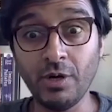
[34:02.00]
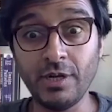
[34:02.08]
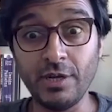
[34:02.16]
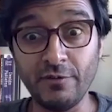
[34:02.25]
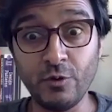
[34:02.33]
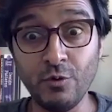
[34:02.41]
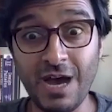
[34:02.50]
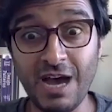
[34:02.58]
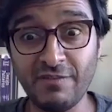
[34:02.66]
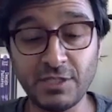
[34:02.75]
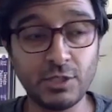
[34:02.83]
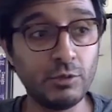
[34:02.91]
if you have
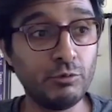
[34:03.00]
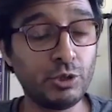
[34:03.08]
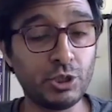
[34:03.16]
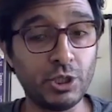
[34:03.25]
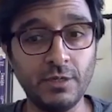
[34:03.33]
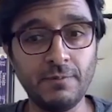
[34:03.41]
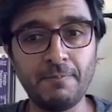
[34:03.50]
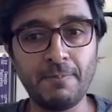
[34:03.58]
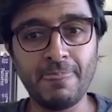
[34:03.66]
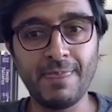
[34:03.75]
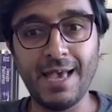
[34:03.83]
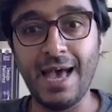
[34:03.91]
a solution
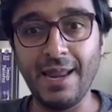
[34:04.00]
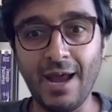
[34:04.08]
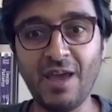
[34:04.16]
and I